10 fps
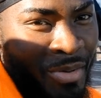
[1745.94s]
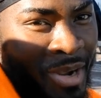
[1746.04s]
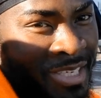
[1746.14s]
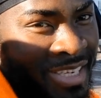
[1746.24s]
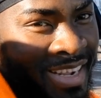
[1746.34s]

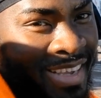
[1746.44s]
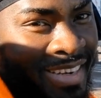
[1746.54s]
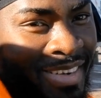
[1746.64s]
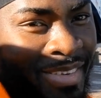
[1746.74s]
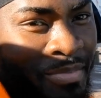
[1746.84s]
watching
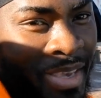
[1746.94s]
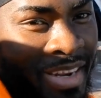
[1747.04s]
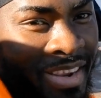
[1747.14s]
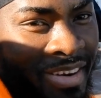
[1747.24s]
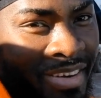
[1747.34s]
and
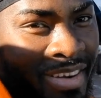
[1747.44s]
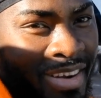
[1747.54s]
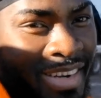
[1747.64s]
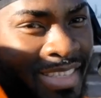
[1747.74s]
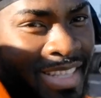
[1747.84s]
being here
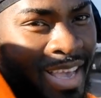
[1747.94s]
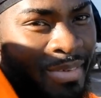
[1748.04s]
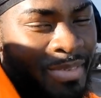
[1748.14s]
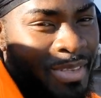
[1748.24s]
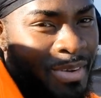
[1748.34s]
all this time.
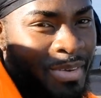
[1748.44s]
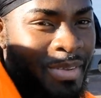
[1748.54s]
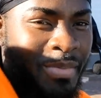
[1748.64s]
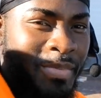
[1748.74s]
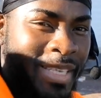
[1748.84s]
So
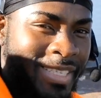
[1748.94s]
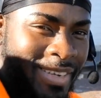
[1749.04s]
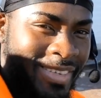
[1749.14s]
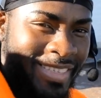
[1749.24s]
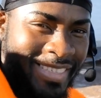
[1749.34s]
peace
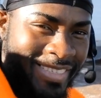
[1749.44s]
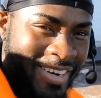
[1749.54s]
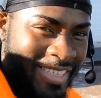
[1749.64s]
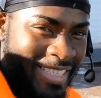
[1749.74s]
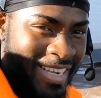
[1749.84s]
out.
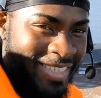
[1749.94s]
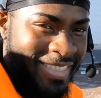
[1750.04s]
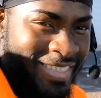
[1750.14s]
TriStars.